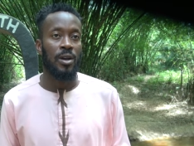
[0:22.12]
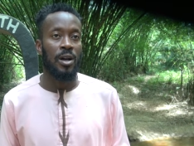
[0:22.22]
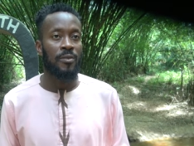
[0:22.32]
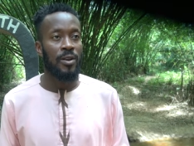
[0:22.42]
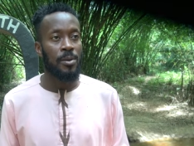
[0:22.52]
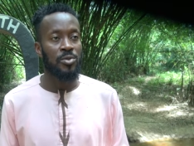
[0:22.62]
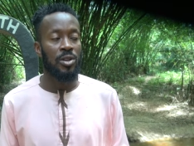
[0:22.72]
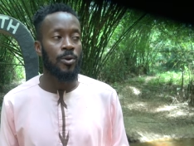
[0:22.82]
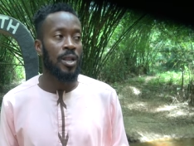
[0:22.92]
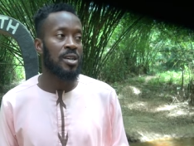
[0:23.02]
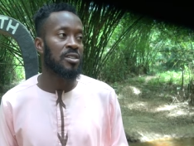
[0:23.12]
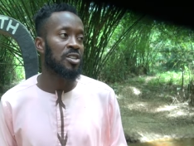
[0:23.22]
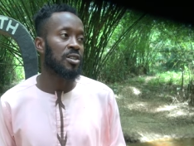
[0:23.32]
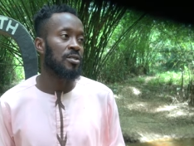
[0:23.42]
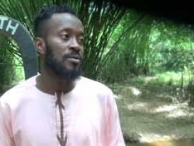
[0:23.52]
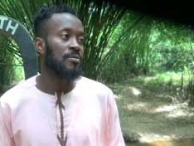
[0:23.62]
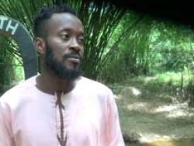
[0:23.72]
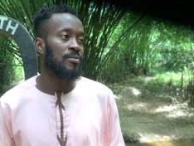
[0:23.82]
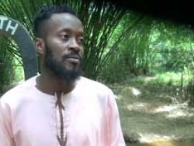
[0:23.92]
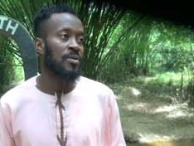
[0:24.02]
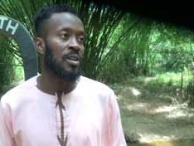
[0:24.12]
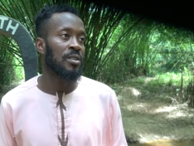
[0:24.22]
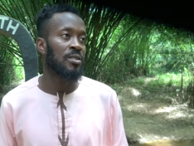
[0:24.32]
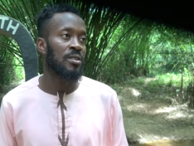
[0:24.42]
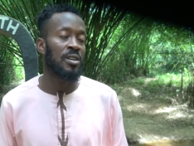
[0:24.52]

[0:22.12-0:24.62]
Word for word: I've come to the realization that